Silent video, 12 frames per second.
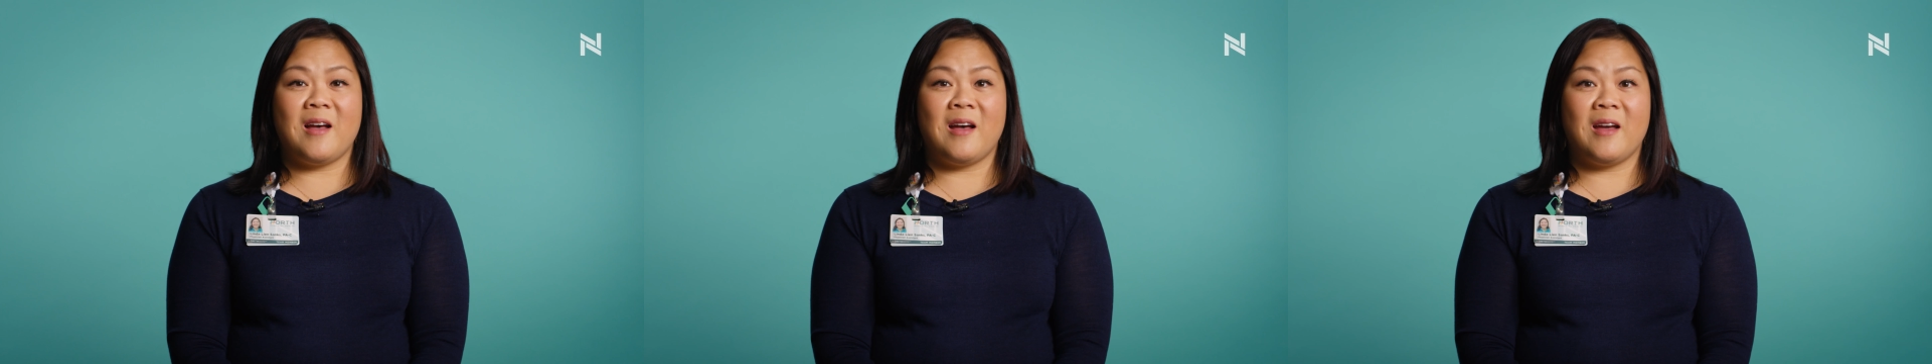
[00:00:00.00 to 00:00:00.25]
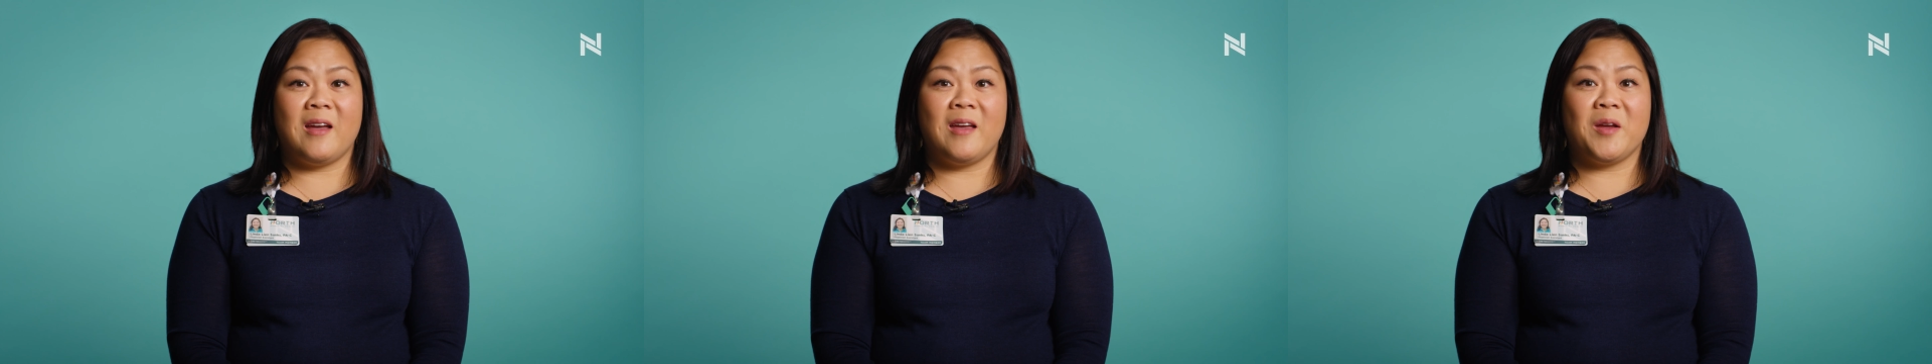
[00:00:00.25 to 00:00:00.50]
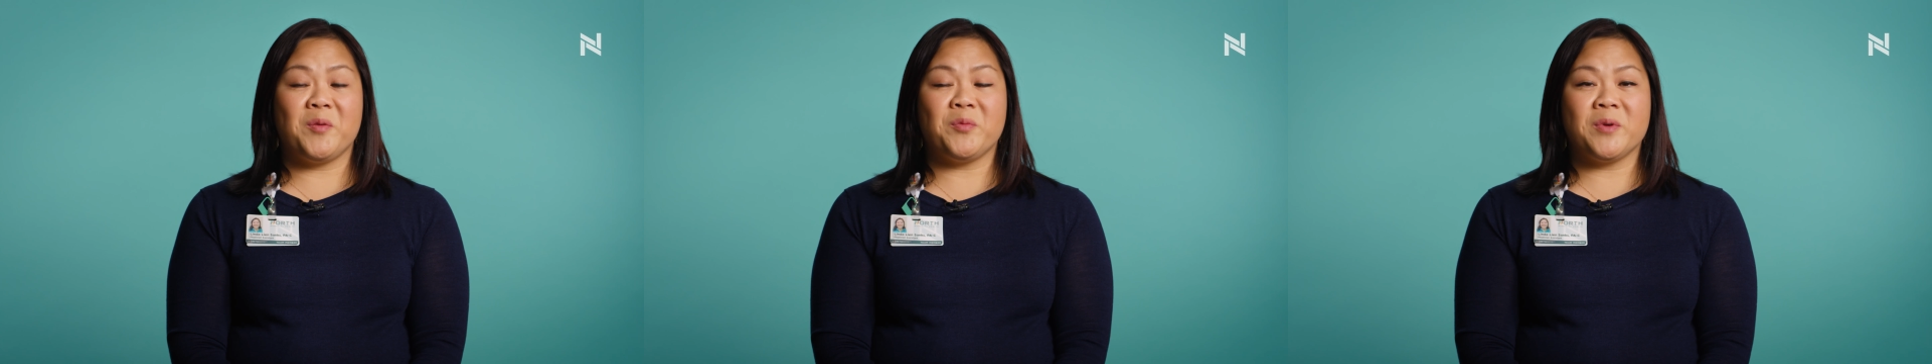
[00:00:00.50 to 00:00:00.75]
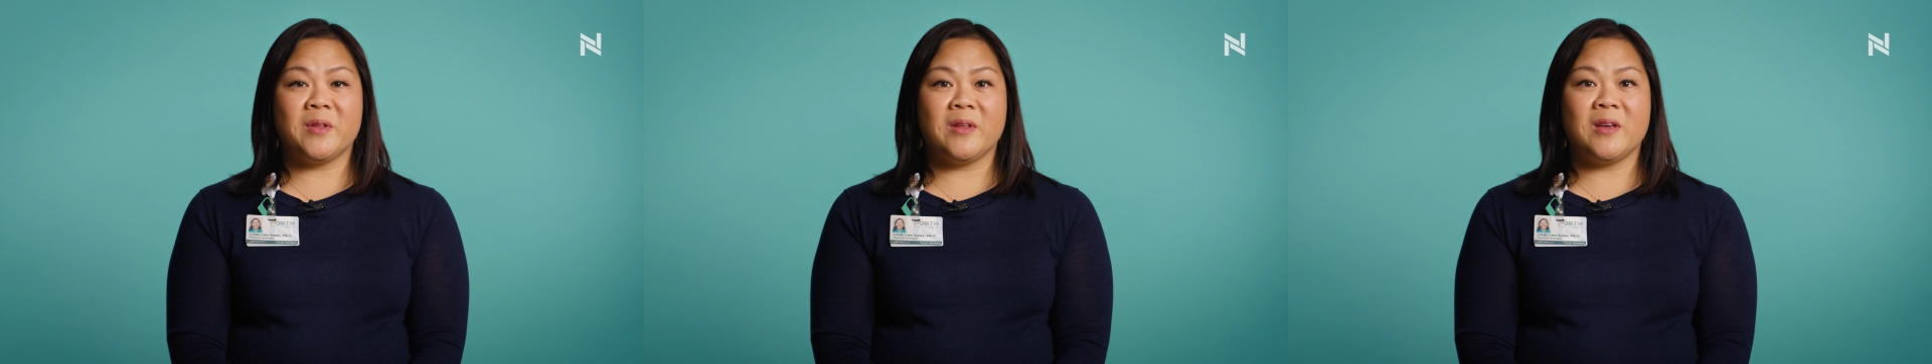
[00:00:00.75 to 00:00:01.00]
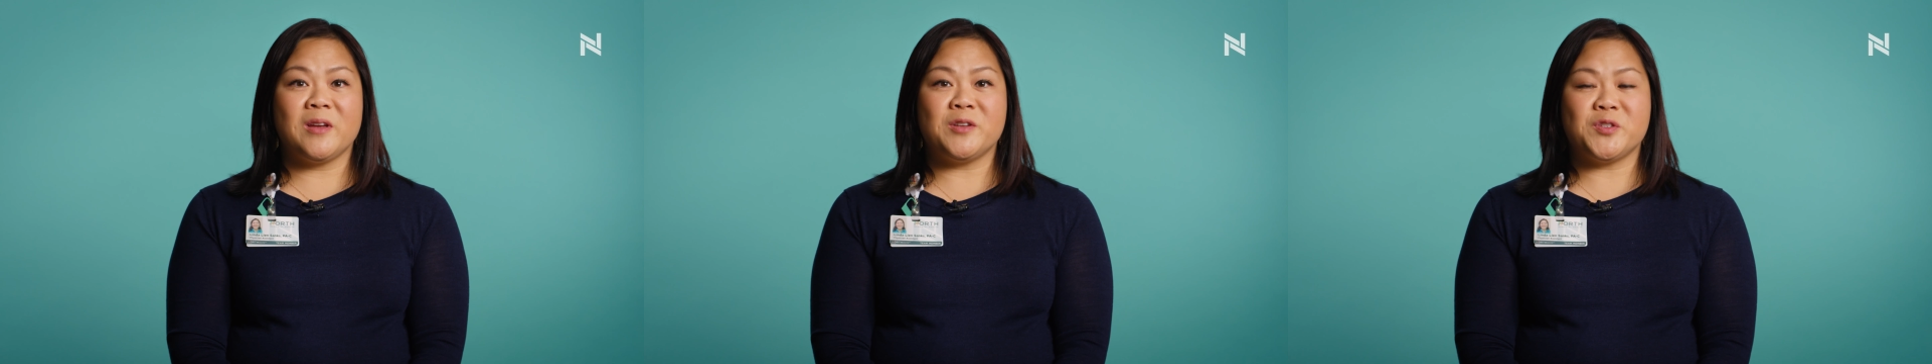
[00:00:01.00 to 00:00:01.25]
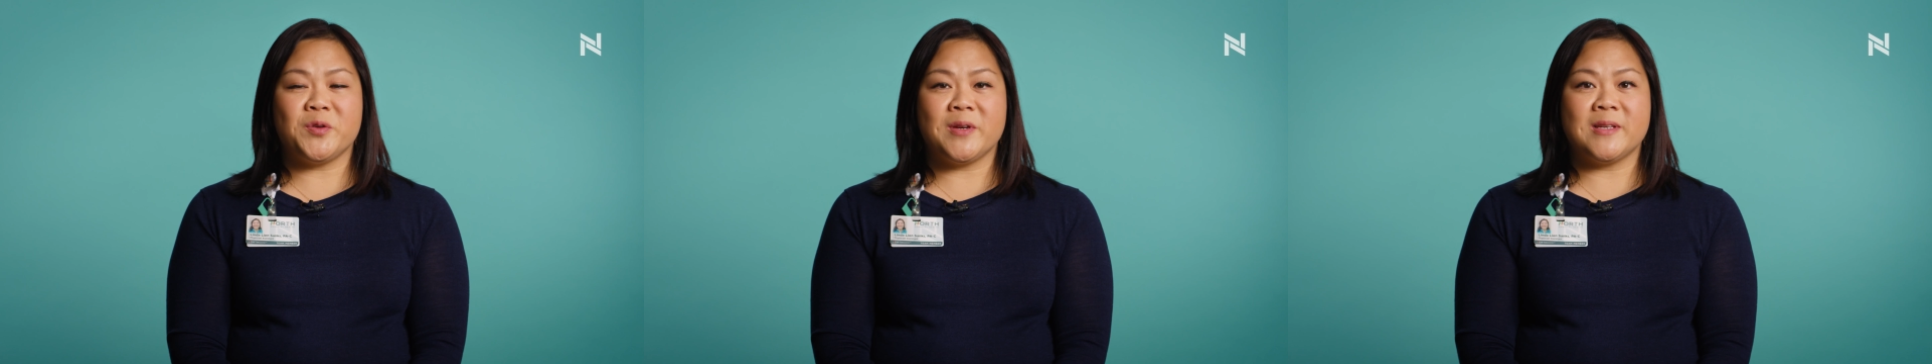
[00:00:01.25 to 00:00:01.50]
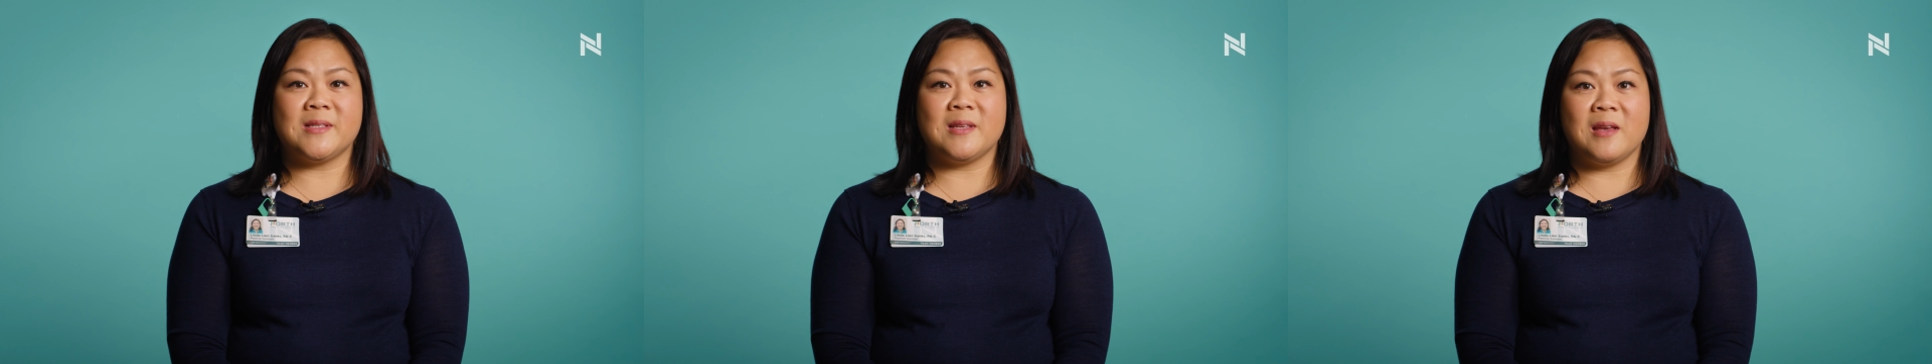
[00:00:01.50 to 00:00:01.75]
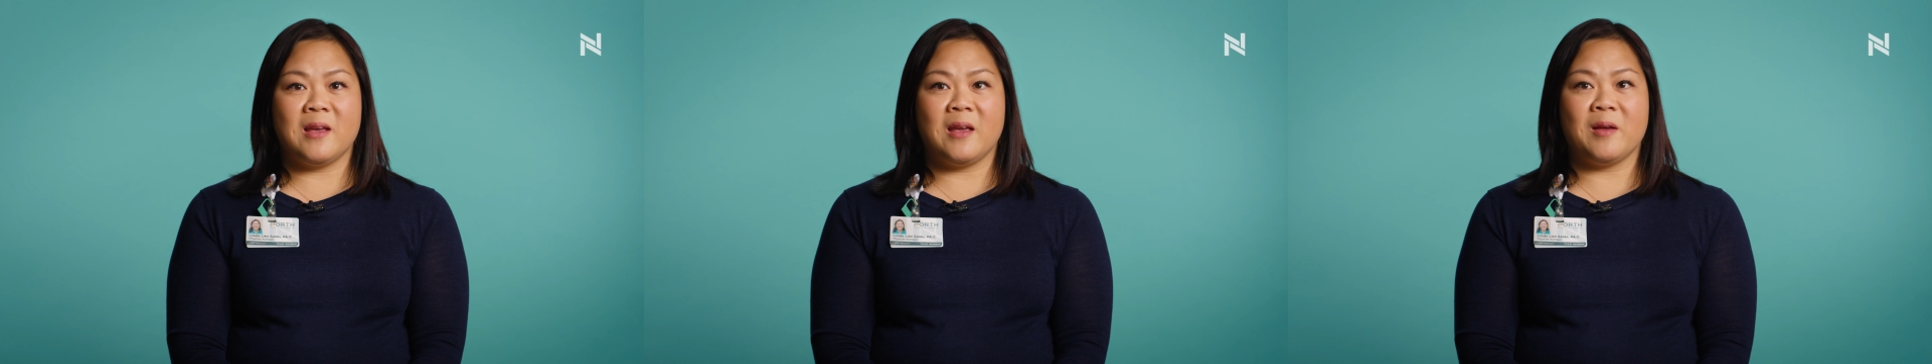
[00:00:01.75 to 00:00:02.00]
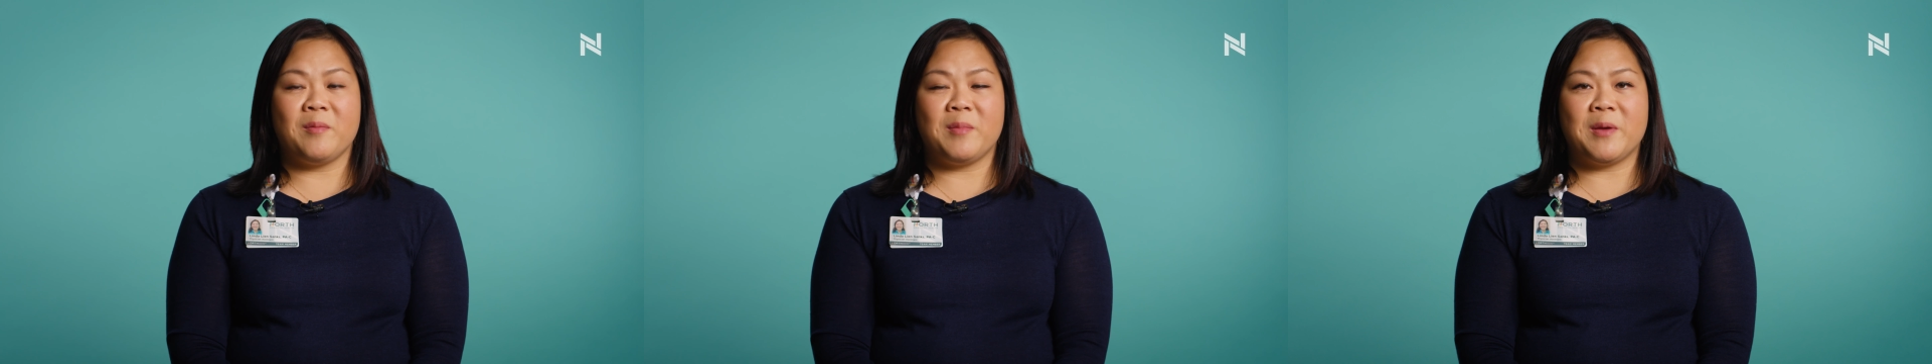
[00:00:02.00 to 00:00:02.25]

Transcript: I really enjoy seeing